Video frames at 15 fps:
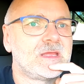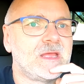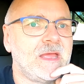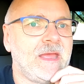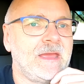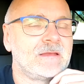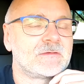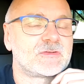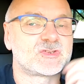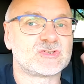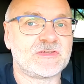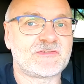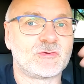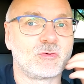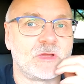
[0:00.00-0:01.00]
and
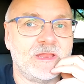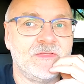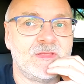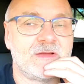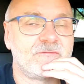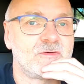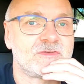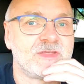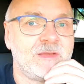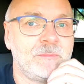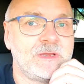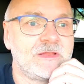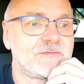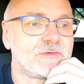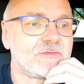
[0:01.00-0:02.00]
just hook in there for 10
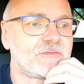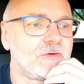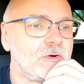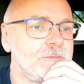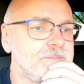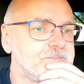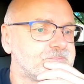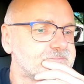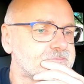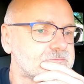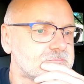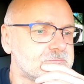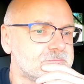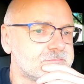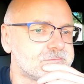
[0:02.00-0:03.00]
minutes or so
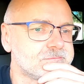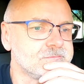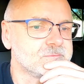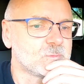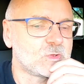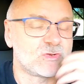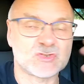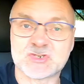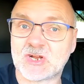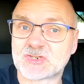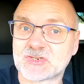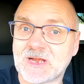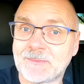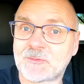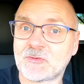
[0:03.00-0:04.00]
and
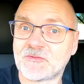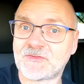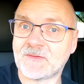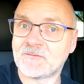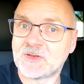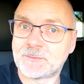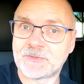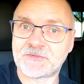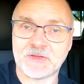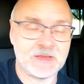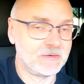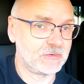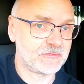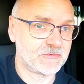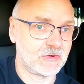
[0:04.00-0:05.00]
charge it up to
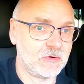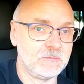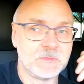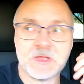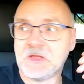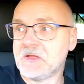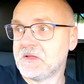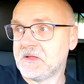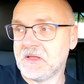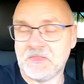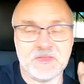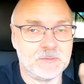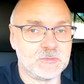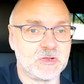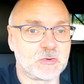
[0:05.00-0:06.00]
70% or so,
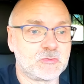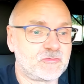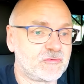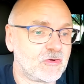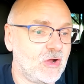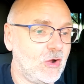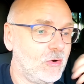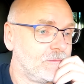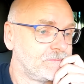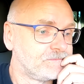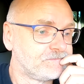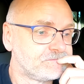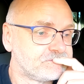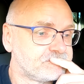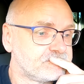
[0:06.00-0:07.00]
and then we are good to go.
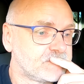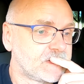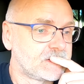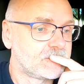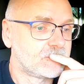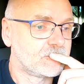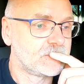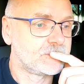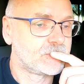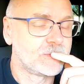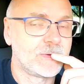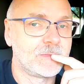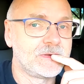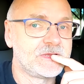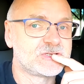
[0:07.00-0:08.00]
We
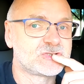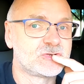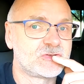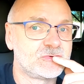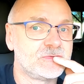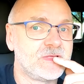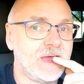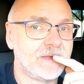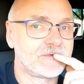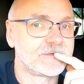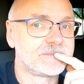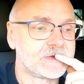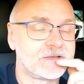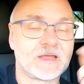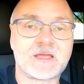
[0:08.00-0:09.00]
probably should do
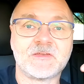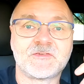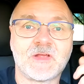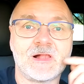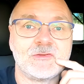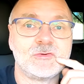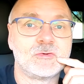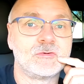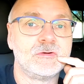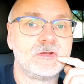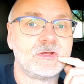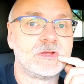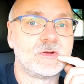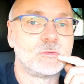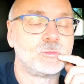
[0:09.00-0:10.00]
that, and I can tell you
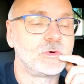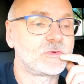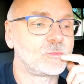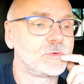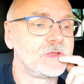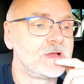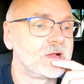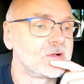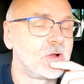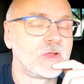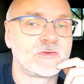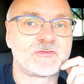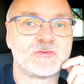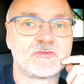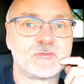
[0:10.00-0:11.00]
what we are
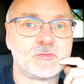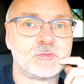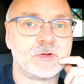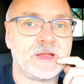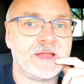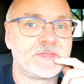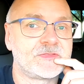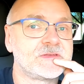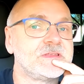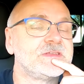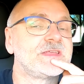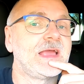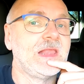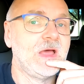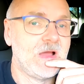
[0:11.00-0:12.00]
going to do at the
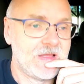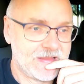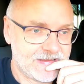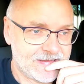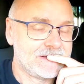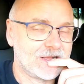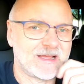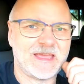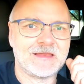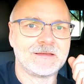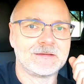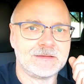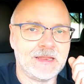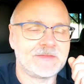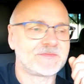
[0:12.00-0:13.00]
detailer. Okay,
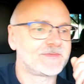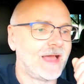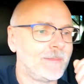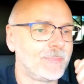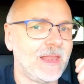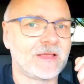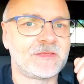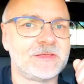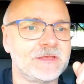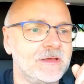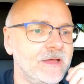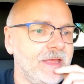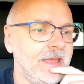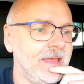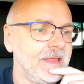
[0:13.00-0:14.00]
let's unplug
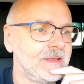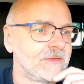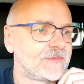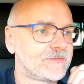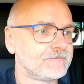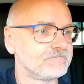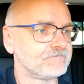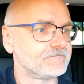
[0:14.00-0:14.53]
here and